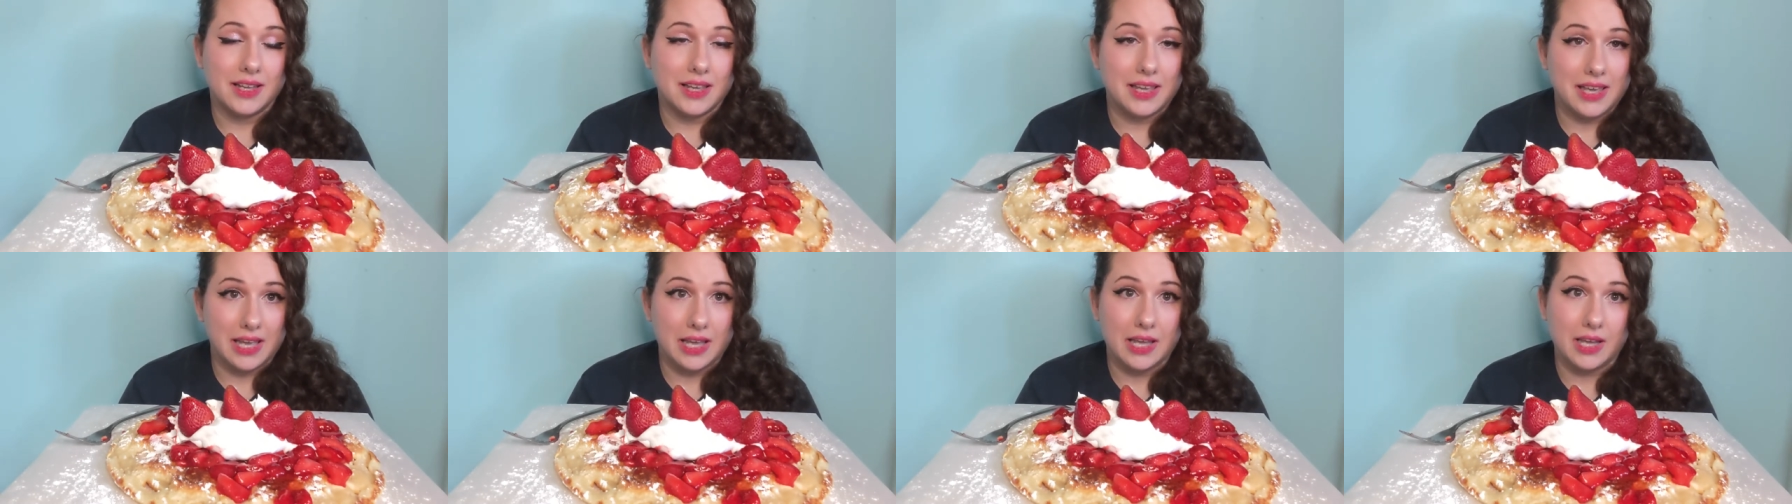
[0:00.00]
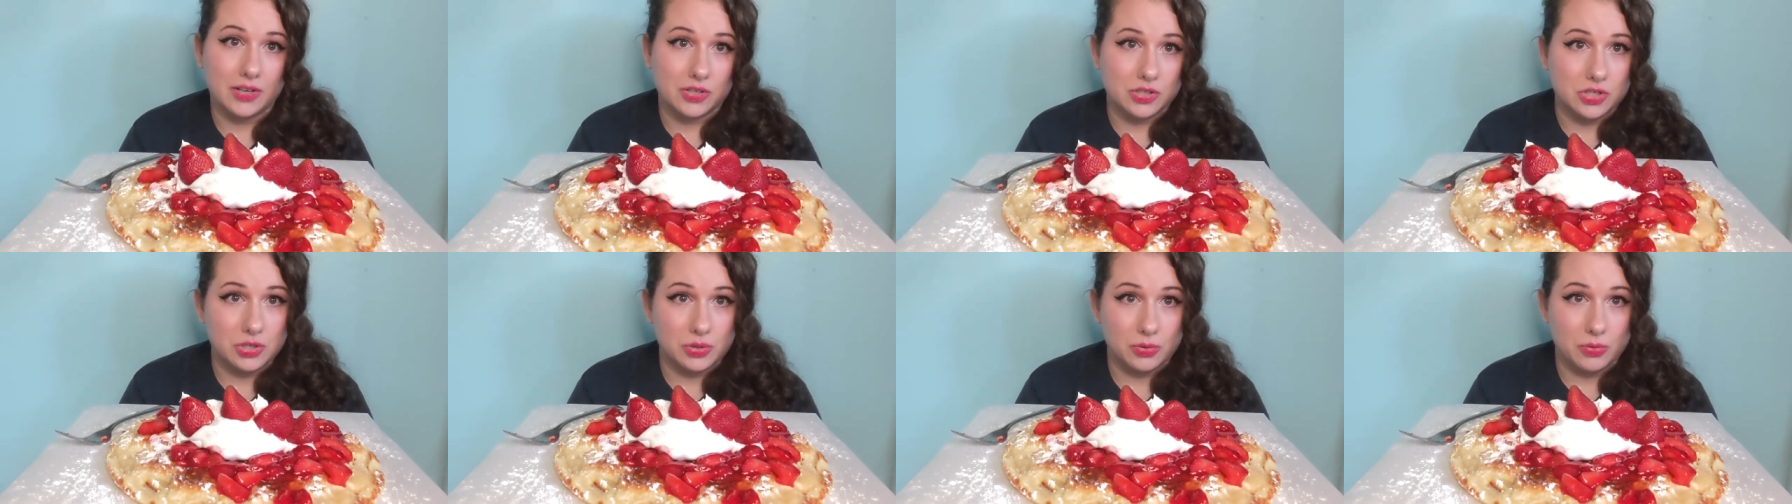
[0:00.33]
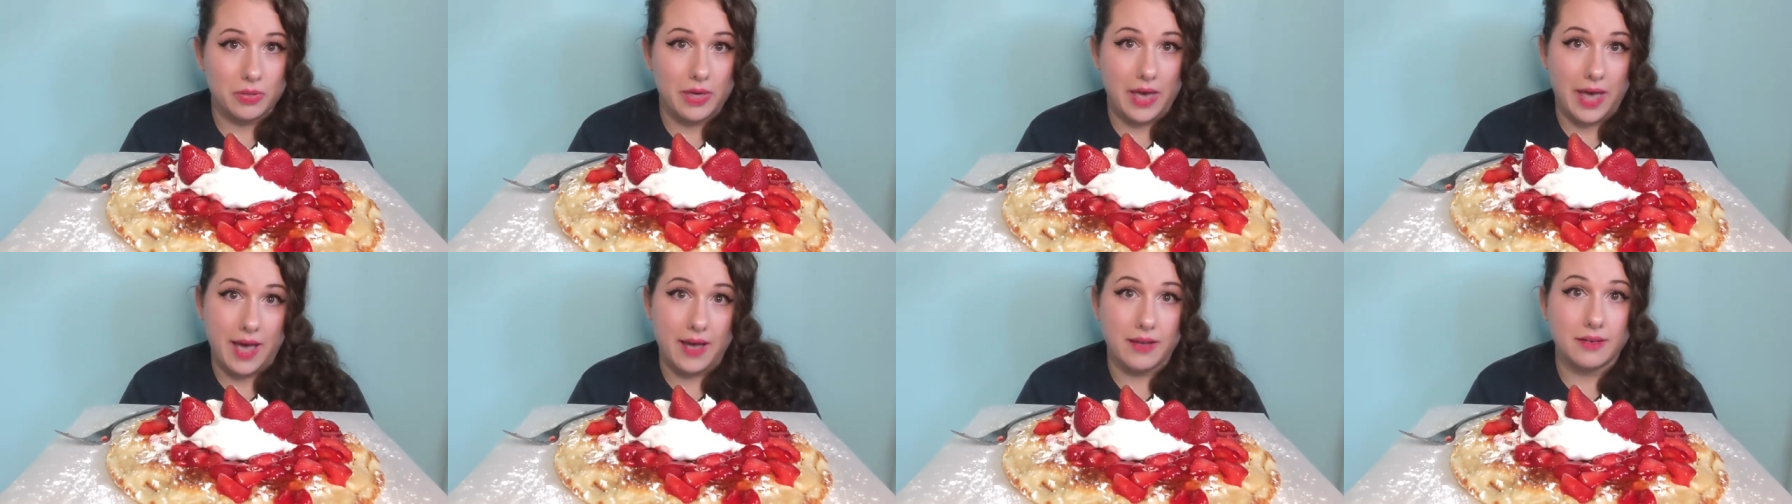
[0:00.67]
can't do
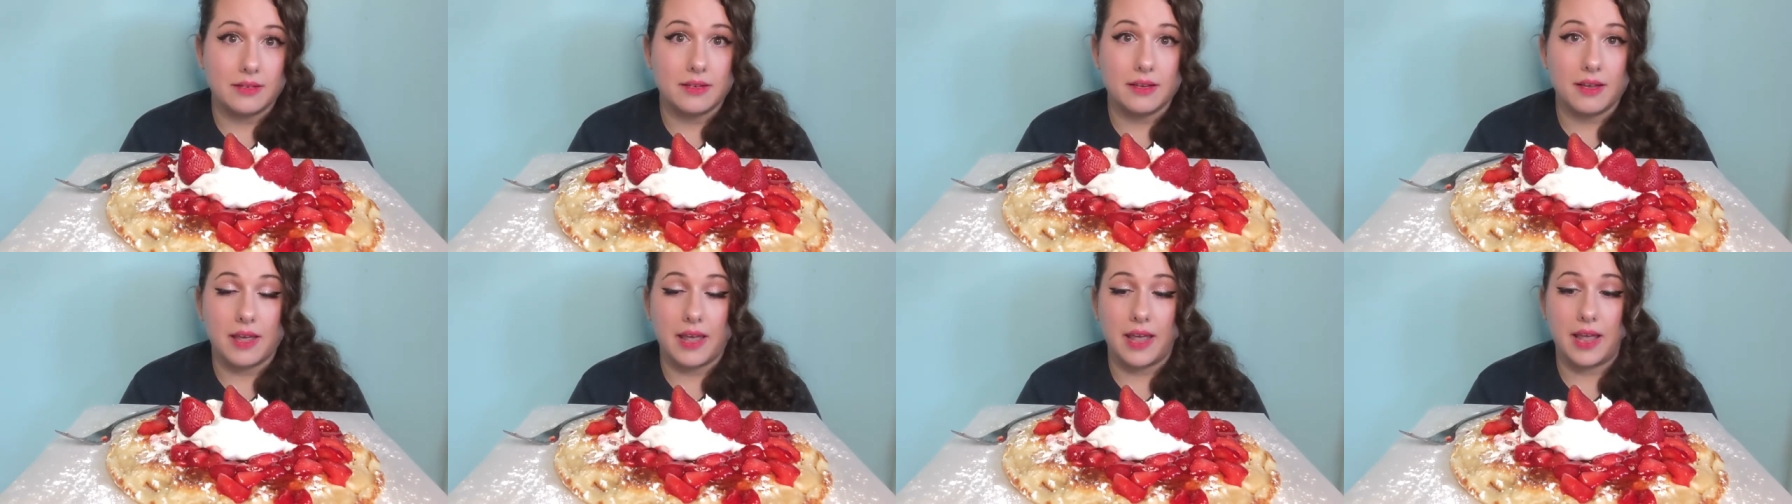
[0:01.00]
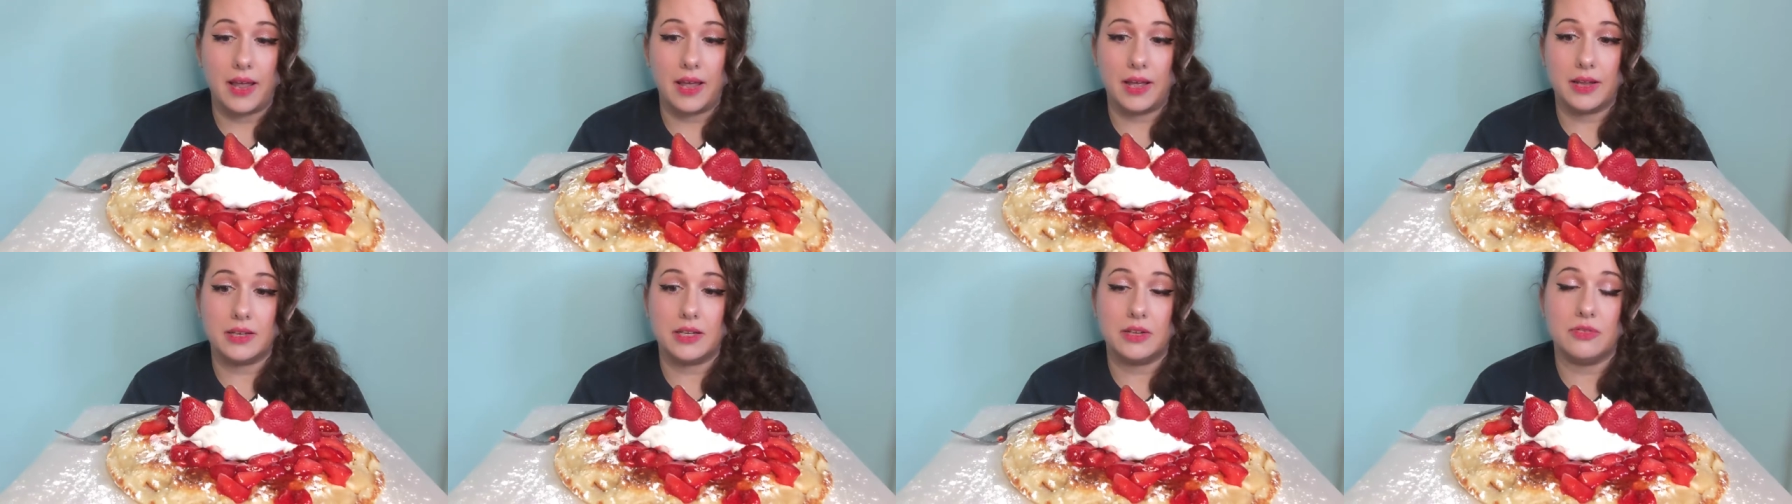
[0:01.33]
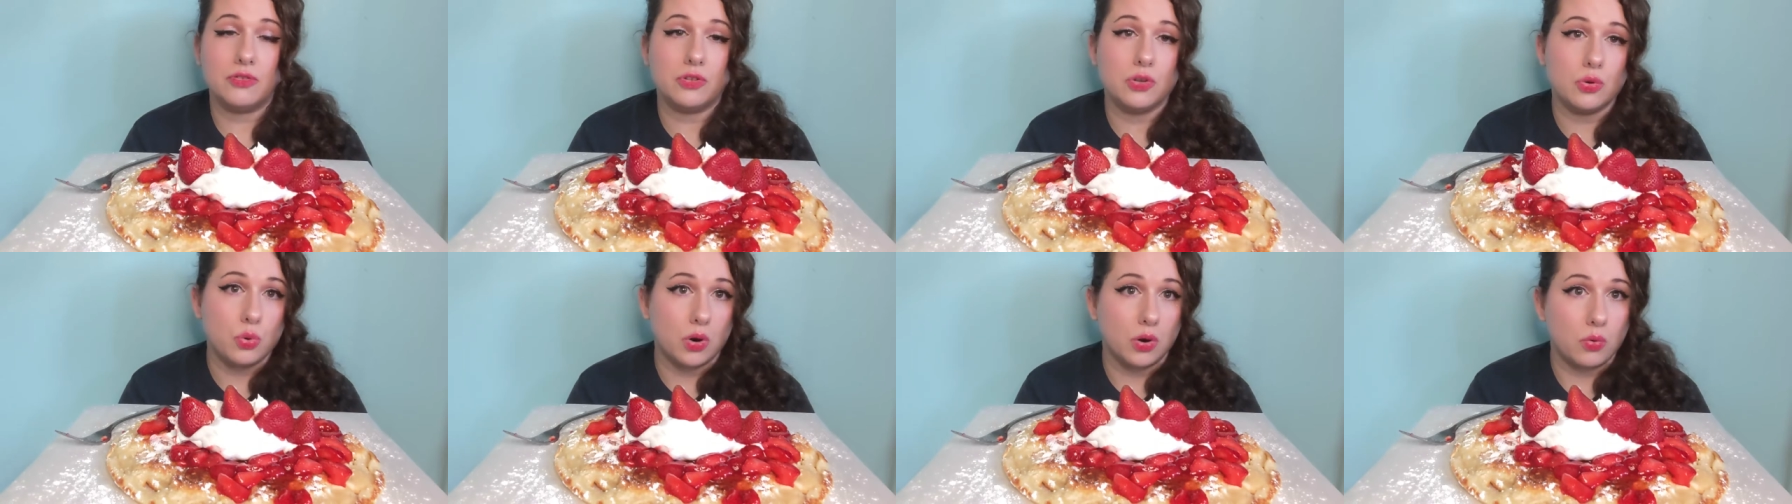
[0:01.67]
that. And if you